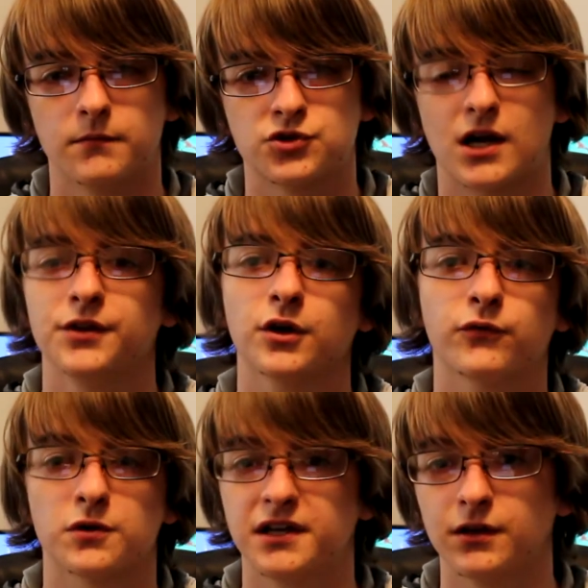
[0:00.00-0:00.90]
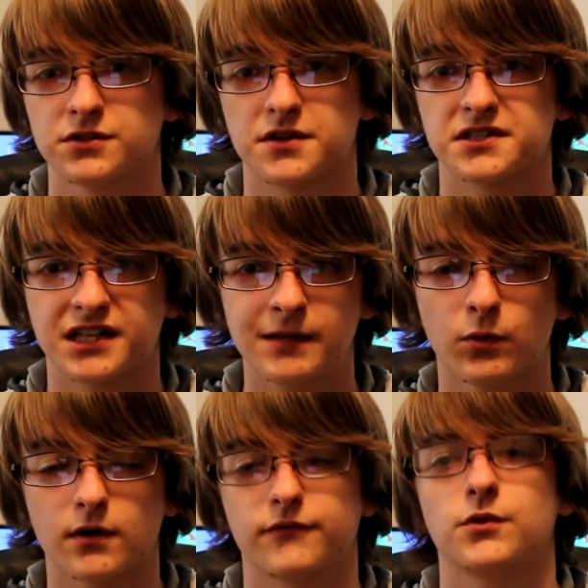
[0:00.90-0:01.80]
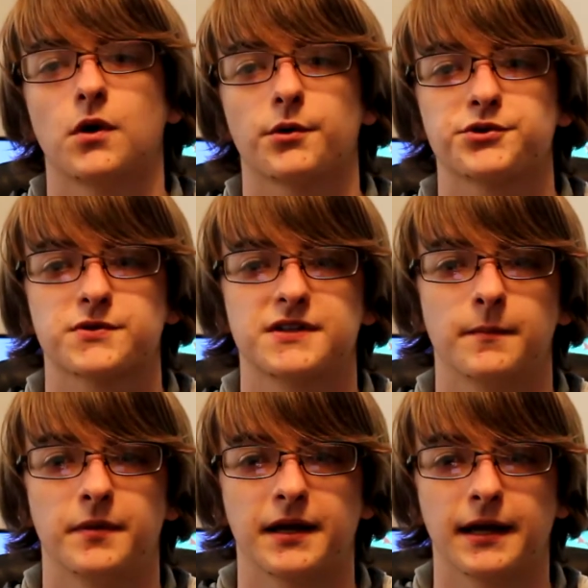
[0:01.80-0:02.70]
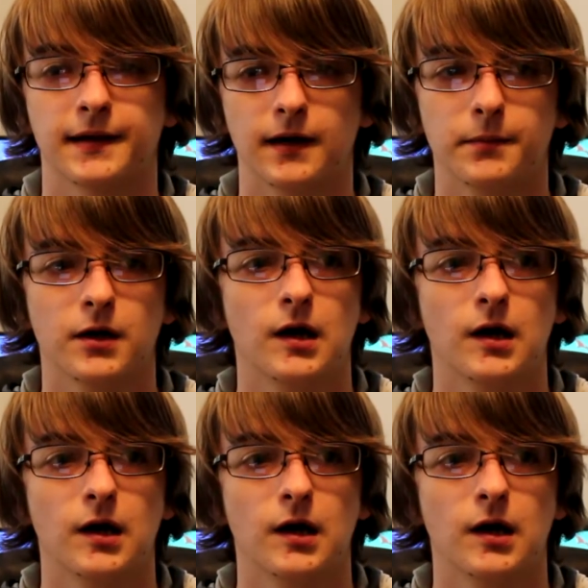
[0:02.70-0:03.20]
Try and look for deals on this keyboard if you are interested in picking it up.